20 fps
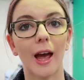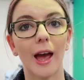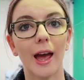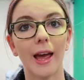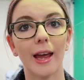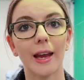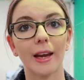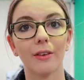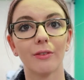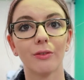
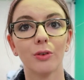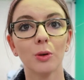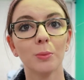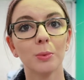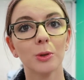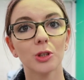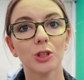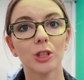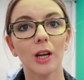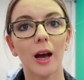a full
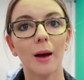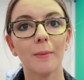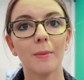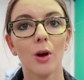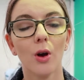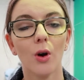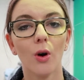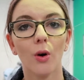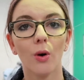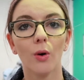
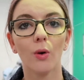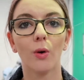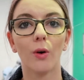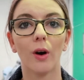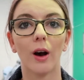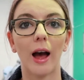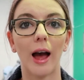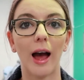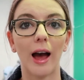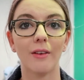push-up
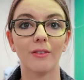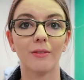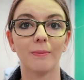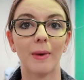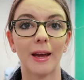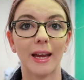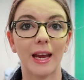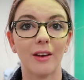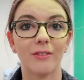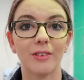or
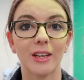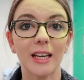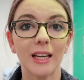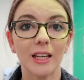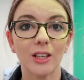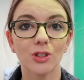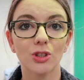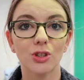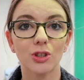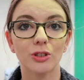may have an
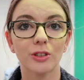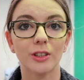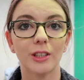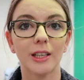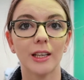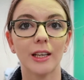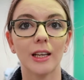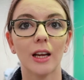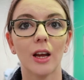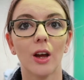
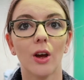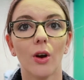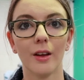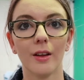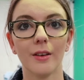injury.